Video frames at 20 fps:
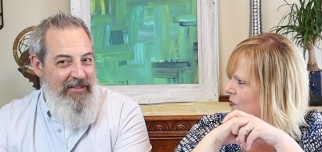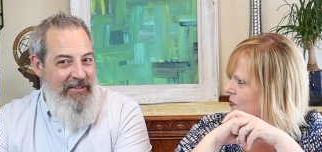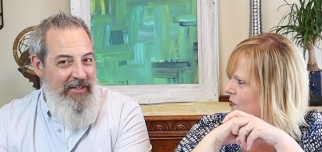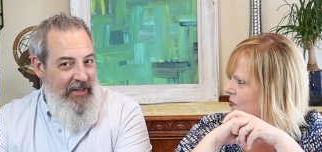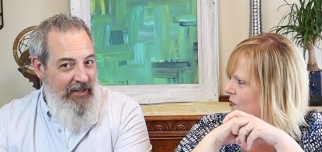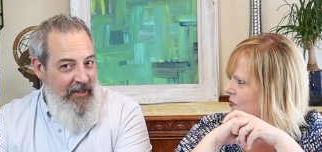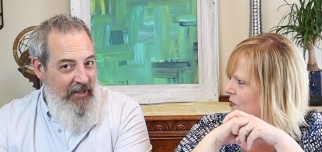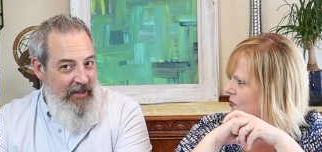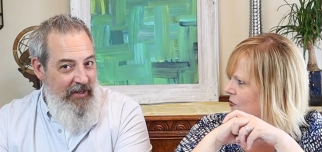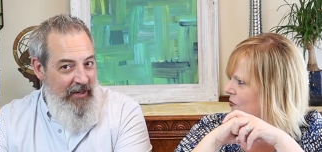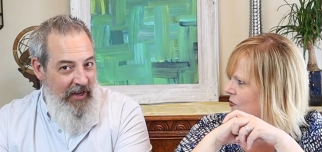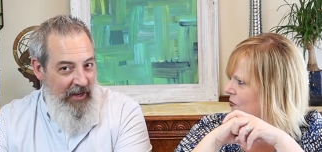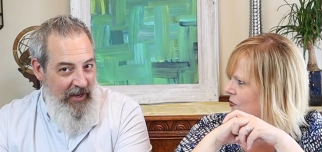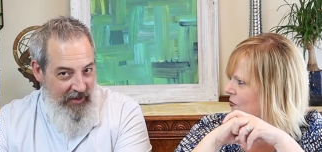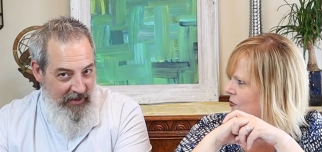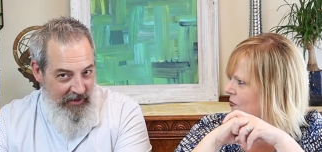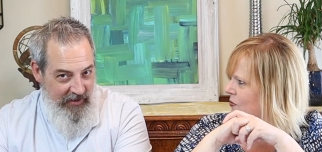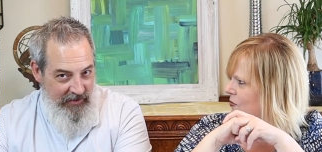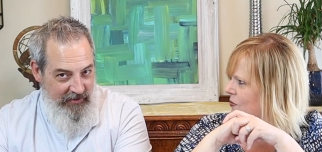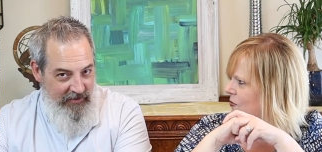Speaker 1: steak and
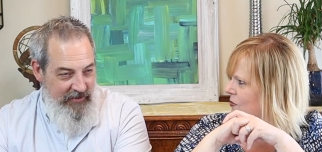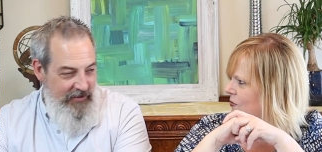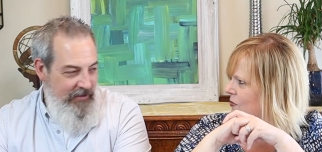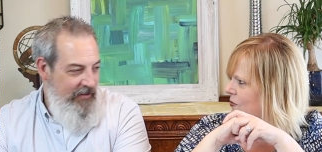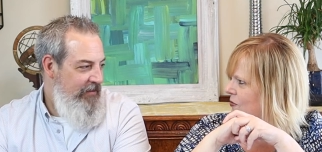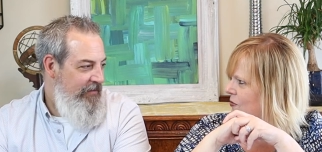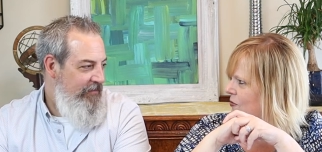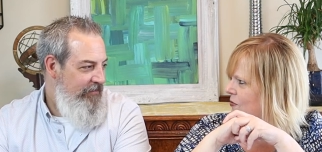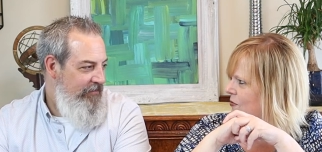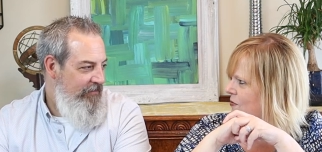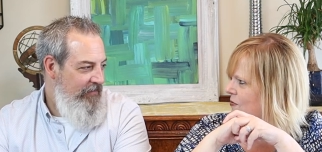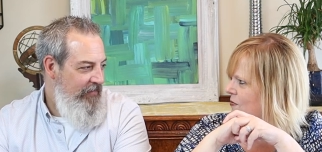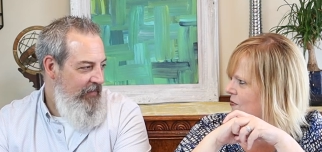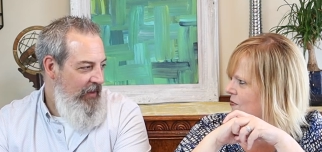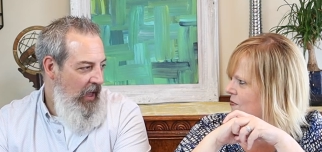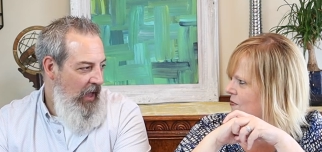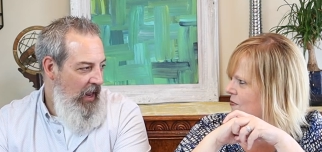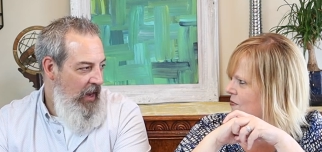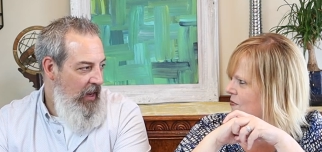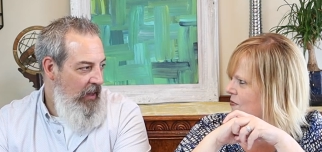eggs.
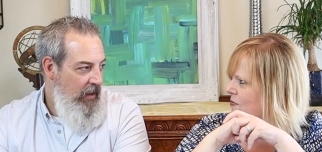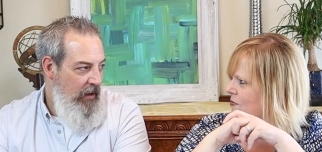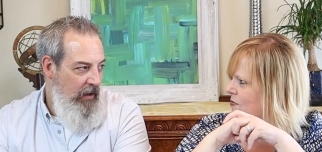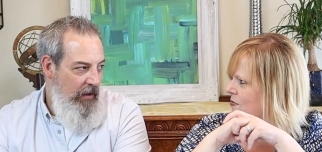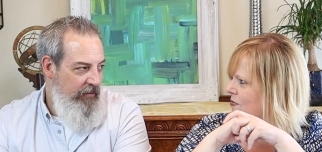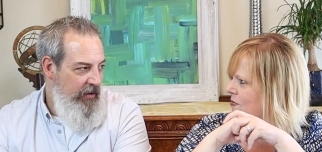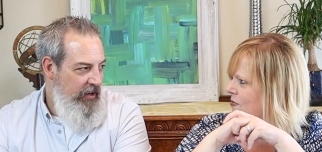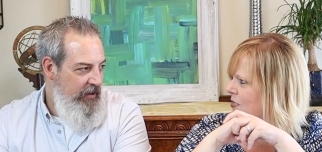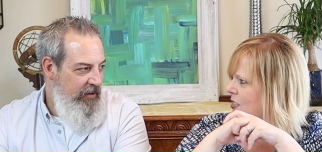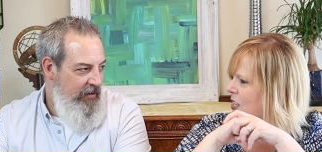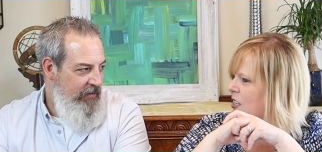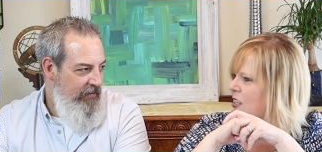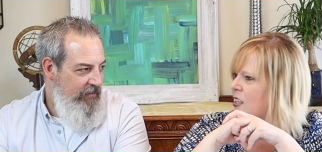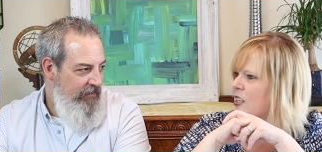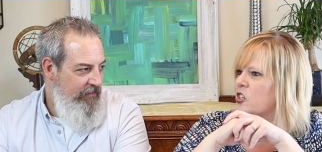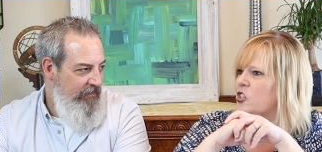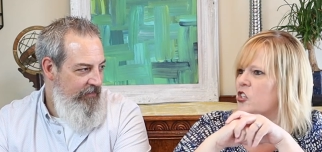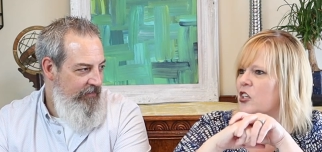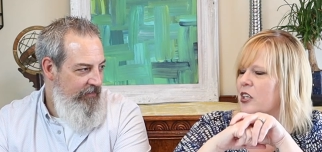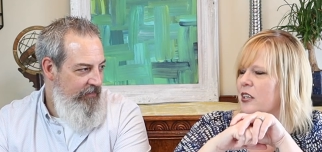I love it.
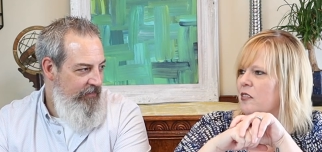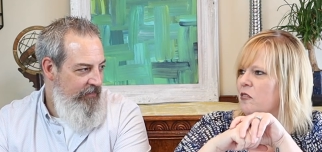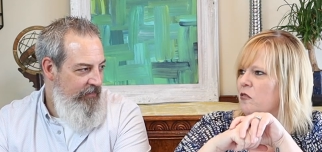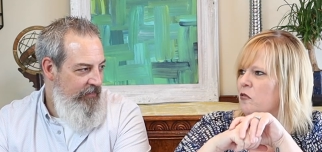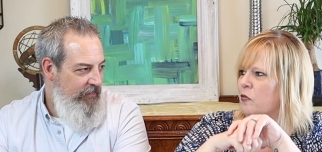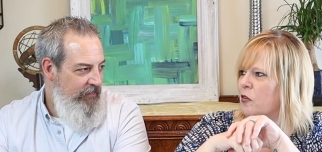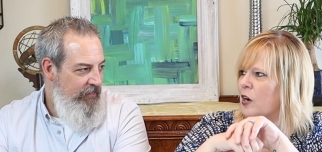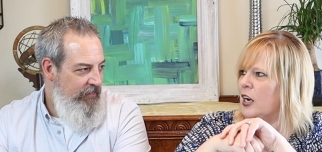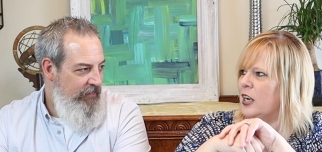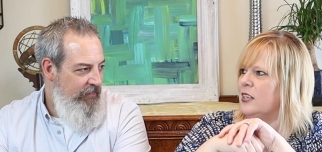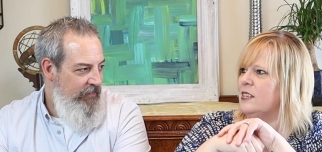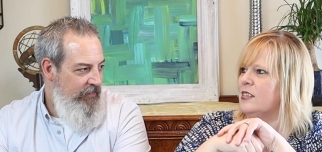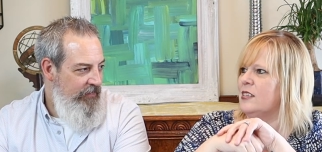
Speaker 2: Chicken fried